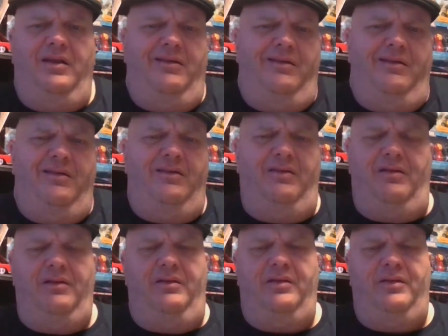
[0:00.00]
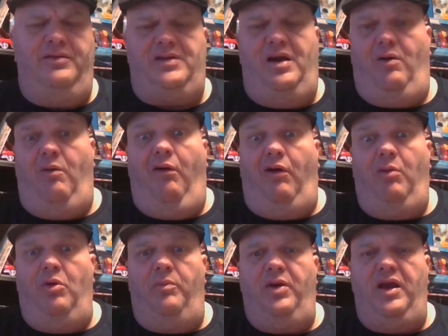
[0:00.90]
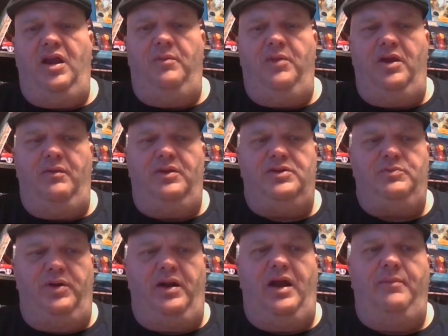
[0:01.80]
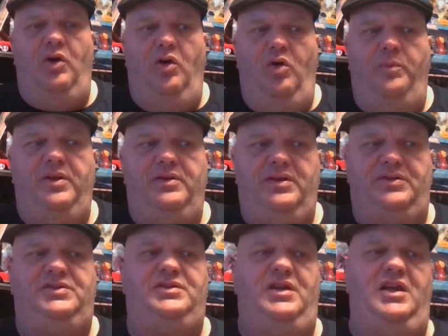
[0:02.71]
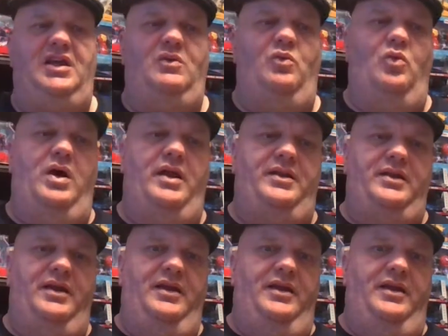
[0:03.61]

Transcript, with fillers: it's not horrible by any means, but I'm hoping to see what